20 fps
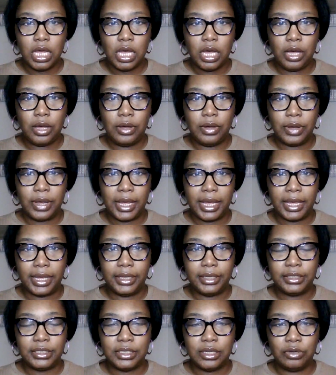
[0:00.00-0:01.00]

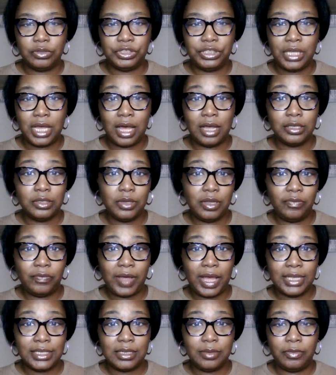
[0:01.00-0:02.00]
Okay, so she also
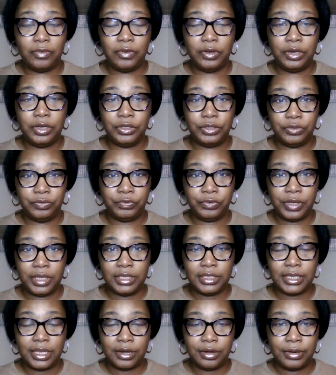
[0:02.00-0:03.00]
invites some of her other
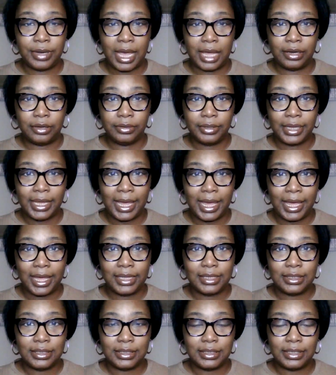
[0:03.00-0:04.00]
friends that are not on
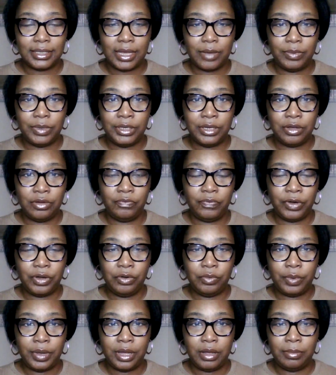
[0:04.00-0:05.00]
cast that we know very
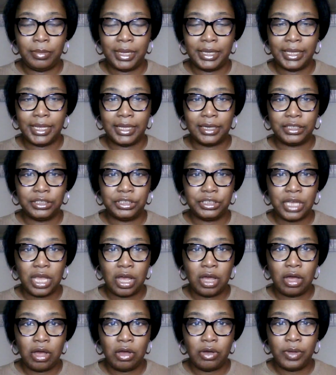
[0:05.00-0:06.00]
well, Manetta
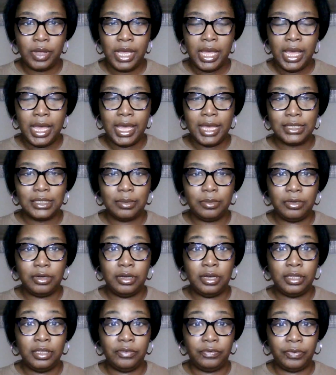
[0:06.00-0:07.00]
Shaw, and some of her
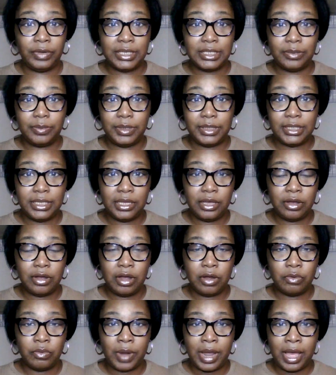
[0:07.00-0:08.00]
other friends that we see
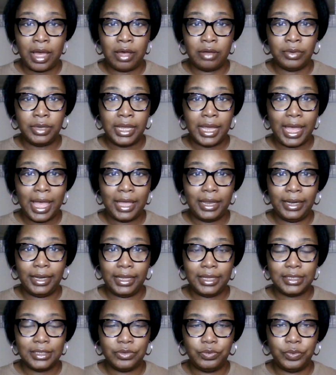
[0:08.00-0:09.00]
her around
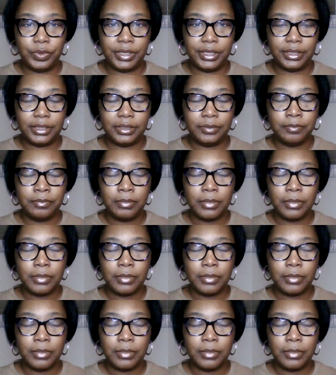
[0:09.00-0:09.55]
Atlanta with.